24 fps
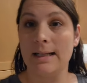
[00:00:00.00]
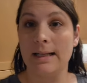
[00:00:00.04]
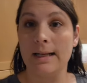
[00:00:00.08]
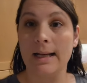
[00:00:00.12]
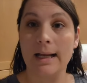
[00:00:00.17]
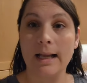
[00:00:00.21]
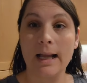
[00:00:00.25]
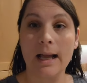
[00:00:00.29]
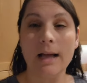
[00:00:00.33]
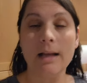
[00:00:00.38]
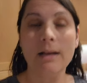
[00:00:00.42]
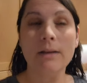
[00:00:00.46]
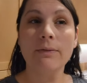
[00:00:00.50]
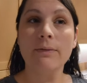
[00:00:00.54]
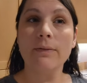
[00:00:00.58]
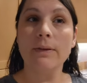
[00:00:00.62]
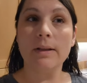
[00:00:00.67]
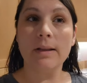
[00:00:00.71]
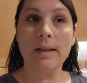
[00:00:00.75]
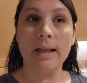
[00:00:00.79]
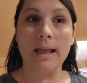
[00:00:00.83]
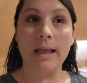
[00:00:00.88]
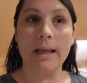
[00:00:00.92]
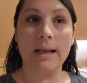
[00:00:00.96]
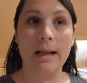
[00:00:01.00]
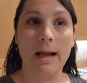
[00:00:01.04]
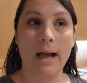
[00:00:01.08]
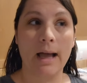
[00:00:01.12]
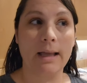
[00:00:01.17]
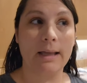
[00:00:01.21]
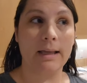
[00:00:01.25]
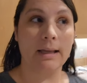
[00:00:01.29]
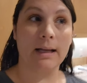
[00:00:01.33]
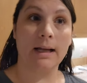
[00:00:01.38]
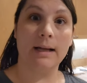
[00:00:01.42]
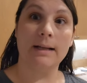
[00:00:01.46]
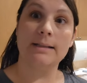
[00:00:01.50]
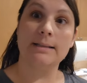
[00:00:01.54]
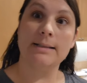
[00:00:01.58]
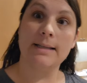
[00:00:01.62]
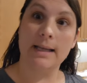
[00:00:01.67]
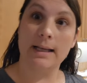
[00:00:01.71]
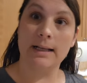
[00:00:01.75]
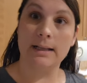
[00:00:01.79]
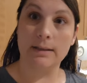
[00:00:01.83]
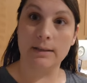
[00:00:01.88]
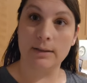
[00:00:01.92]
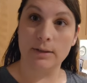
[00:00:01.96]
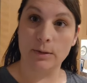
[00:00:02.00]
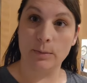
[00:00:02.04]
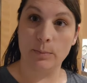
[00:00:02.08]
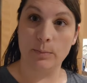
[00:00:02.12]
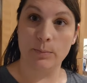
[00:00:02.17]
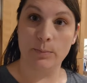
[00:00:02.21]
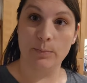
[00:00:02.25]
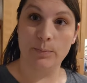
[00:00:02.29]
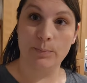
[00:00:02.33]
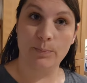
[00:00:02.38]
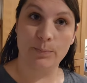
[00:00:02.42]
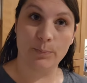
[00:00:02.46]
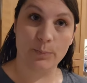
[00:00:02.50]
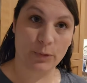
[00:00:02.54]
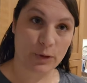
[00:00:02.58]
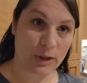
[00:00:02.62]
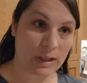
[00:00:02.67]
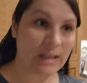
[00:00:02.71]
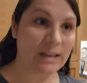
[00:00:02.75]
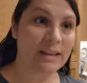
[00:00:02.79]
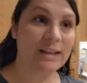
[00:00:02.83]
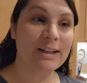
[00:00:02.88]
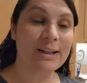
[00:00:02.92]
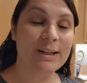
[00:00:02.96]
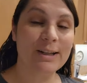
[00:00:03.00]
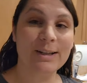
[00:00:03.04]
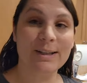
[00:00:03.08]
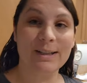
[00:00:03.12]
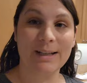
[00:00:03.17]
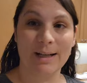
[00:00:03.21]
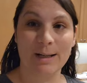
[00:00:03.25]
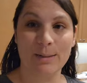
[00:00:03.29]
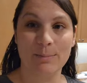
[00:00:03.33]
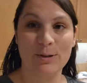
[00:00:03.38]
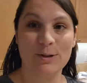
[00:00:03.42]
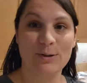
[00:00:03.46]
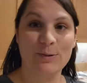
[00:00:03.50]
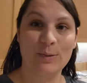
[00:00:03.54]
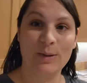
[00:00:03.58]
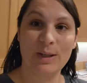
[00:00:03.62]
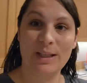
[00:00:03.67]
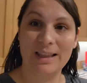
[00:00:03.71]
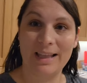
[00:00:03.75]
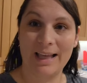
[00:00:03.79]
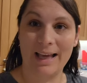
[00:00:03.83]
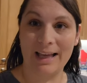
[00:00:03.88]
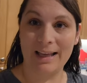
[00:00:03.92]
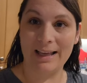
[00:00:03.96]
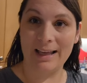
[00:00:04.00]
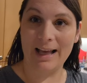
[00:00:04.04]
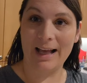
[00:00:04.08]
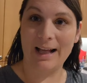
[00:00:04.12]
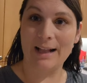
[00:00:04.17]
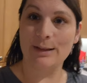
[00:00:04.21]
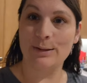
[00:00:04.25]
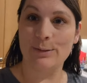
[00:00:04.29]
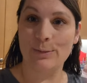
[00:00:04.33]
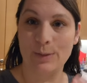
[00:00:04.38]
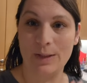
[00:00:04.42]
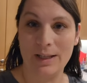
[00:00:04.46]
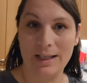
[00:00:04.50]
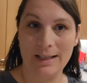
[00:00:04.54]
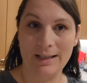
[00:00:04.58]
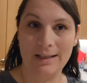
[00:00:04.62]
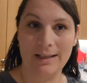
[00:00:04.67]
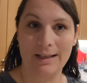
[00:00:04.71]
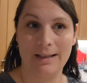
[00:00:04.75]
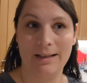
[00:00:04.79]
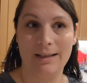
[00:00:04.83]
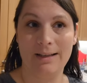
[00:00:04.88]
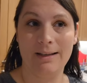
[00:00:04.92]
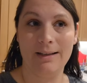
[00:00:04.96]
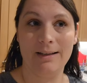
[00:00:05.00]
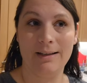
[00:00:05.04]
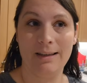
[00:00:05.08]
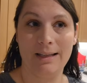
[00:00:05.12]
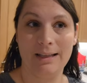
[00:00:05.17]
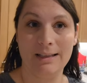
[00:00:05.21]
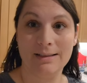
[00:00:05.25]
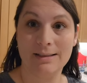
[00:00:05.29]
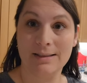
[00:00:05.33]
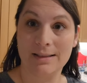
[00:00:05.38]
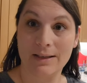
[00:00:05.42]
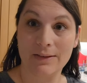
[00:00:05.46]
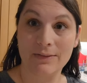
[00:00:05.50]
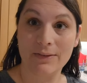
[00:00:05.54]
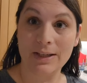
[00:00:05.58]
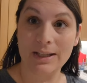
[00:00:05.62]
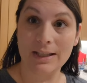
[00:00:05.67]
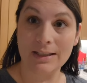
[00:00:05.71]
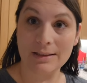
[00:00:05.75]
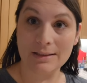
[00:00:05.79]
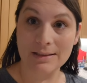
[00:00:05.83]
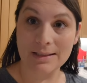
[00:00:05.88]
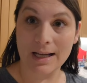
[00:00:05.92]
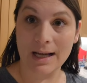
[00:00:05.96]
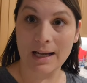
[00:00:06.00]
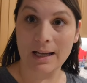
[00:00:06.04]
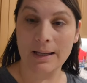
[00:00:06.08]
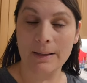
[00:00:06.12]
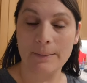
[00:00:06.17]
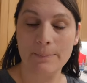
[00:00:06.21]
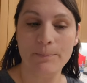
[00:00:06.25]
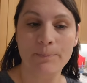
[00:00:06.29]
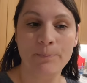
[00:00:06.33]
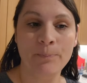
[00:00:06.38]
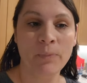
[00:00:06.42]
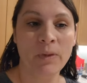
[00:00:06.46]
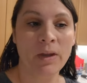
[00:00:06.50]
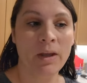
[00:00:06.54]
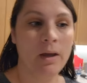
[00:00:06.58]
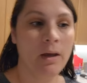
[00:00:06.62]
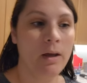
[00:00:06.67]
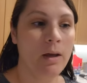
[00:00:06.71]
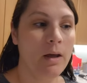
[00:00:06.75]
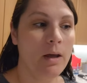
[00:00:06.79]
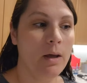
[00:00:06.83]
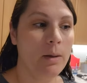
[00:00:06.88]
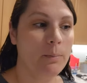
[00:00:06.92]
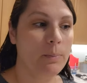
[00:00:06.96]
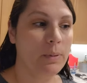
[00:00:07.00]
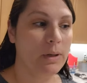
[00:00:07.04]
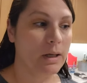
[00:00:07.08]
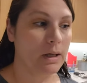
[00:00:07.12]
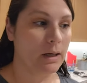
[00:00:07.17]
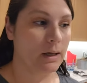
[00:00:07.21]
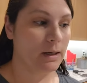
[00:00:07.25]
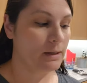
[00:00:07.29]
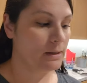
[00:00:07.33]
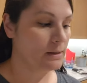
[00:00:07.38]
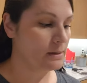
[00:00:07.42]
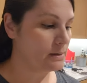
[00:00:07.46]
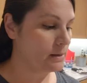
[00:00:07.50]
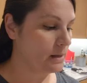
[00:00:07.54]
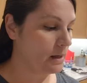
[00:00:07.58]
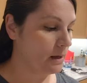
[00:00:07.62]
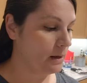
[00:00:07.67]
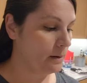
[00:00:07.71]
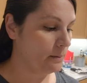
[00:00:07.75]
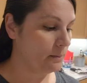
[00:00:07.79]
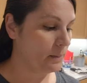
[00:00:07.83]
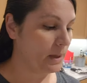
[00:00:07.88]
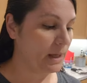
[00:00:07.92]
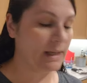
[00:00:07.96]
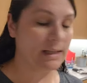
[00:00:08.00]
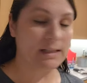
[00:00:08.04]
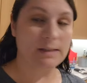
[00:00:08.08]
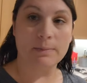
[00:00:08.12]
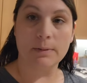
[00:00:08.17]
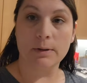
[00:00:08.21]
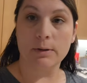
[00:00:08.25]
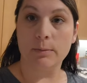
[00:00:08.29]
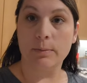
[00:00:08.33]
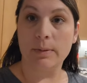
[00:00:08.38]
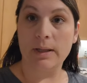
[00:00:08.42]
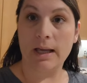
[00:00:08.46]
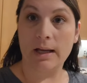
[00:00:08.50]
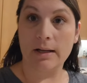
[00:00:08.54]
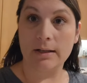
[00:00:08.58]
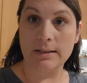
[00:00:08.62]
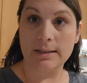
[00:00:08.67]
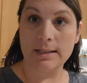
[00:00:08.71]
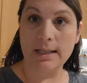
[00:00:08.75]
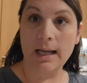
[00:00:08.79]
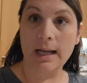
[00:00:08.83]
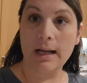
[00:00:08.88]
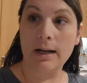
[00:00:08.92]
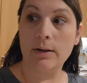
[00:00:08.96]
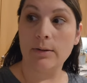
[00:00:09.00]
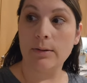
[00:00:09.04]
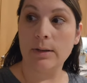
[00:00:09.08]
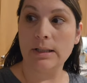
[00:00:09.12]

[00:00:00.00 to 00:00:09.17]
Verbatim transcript: And I kind of feel like I can kind of take a little breather kind of between that Halloween and Thanksgiving time, because uh, my husband will be out of town.